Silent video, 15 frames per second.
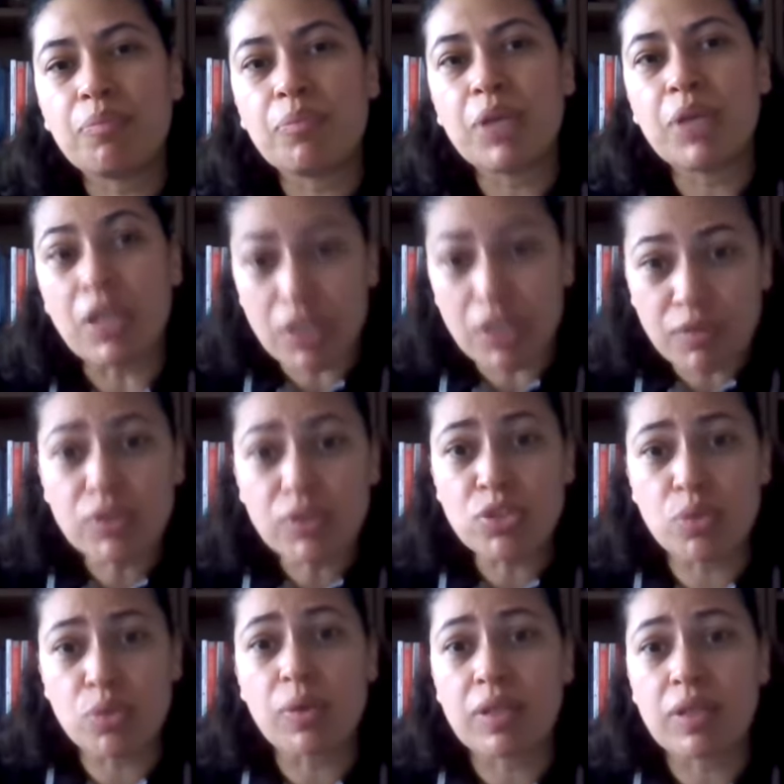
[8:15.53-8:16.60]

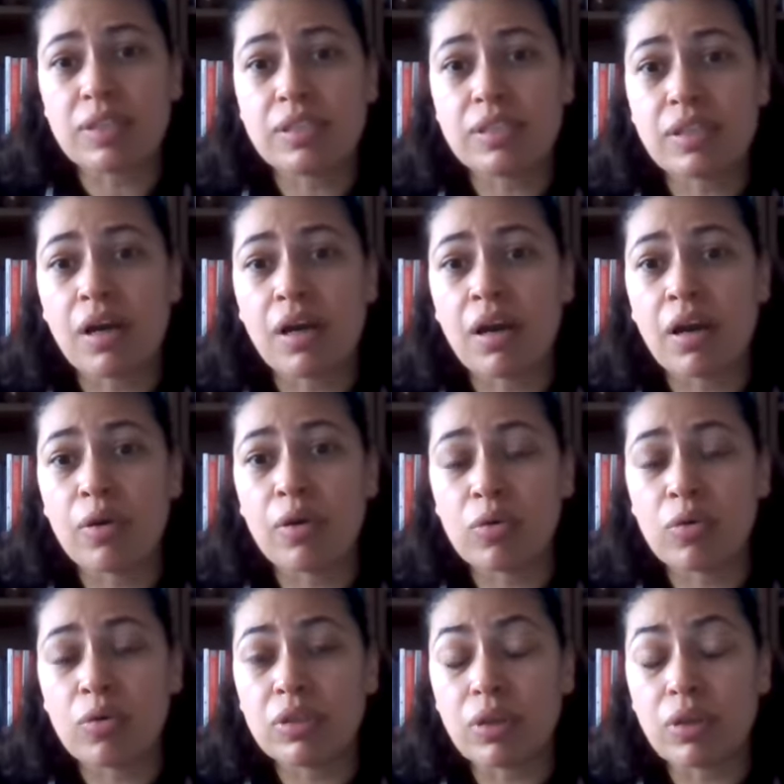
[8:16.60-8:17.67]
individuals
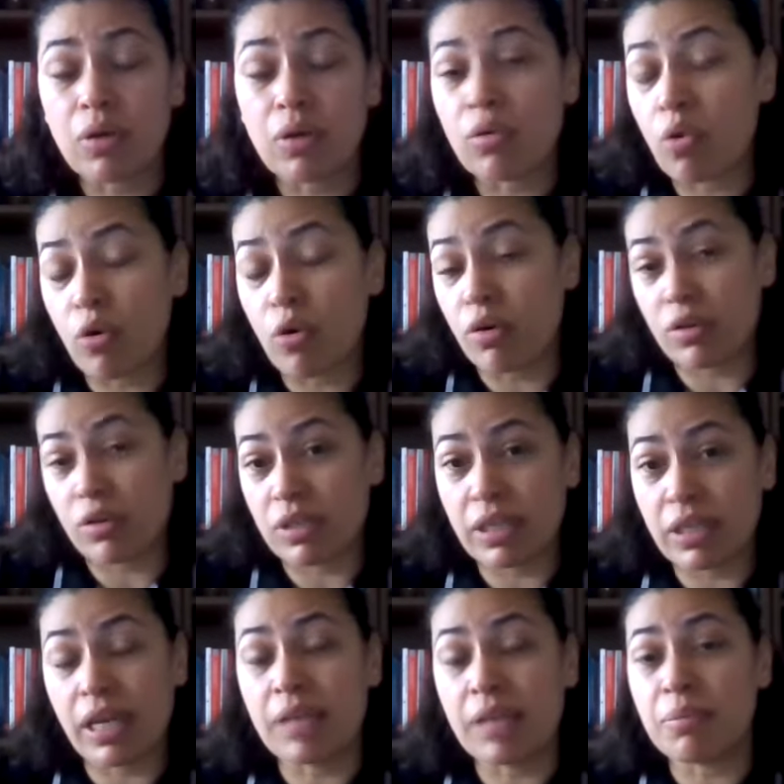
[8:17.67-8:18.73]
or
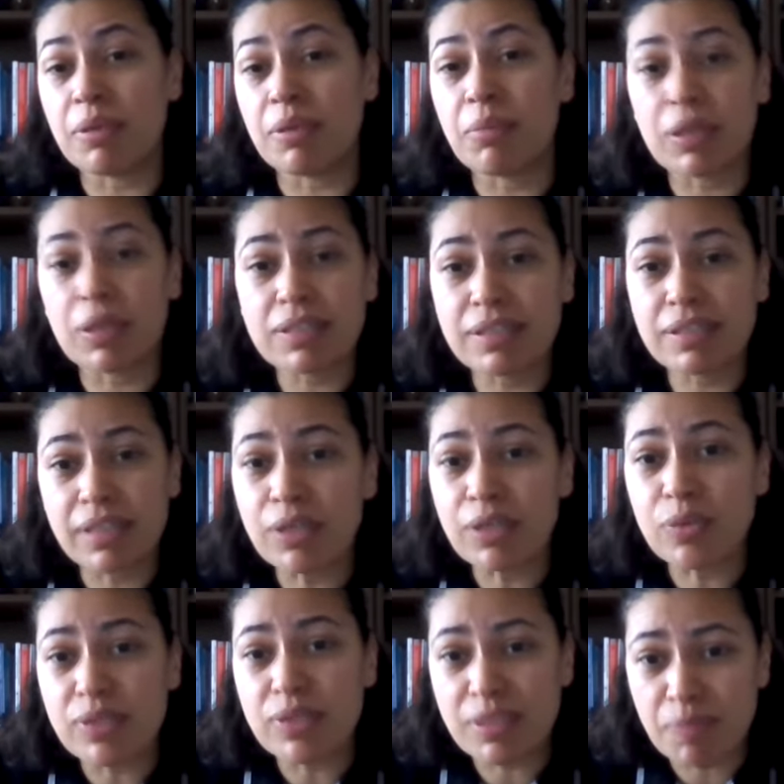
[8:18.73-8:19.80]
can be
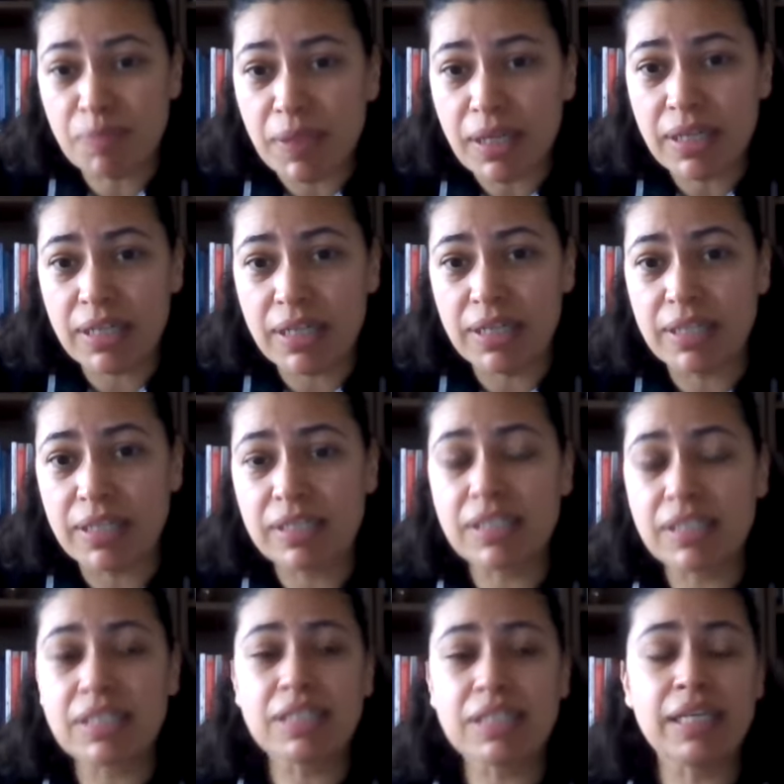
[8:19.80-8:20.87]
multilingual speakers,
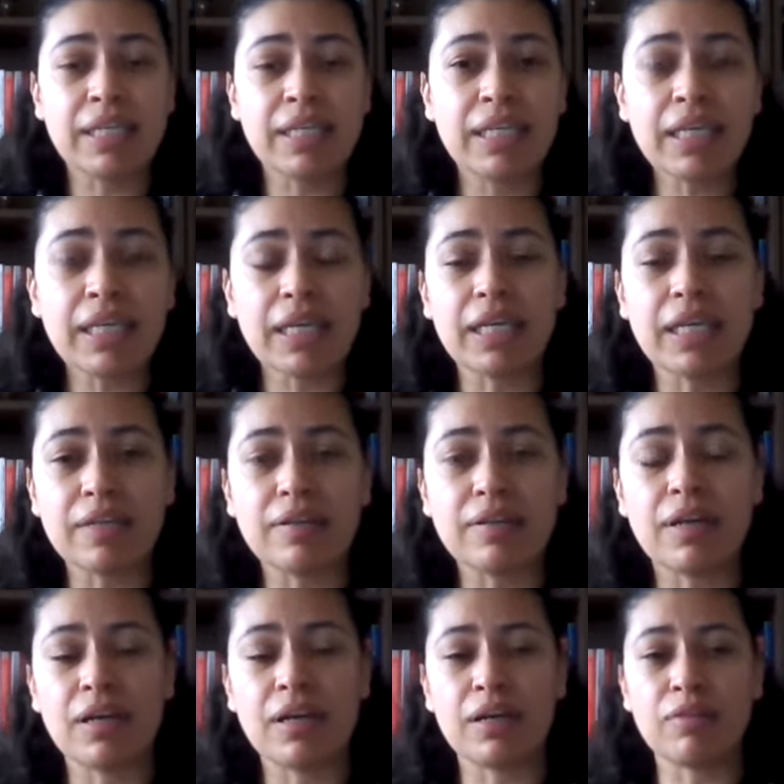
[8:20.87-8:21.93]
this again
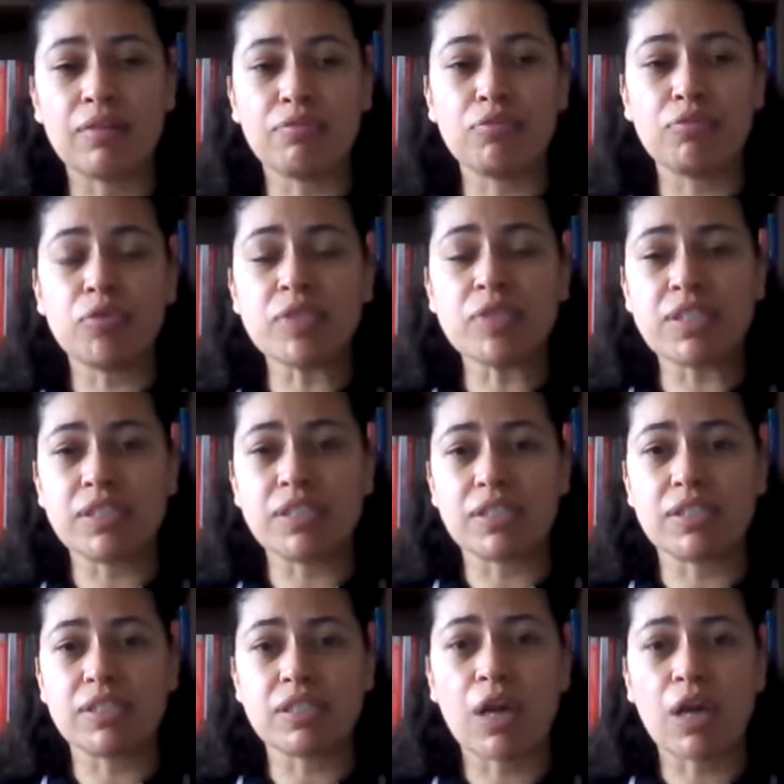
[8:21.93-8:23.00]

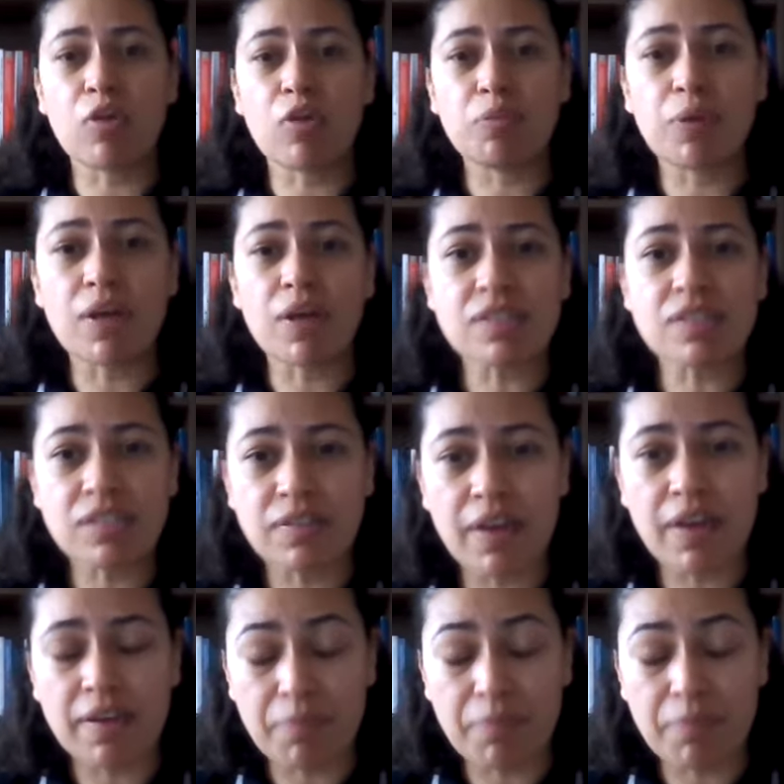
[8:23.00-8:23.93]
fosters our positive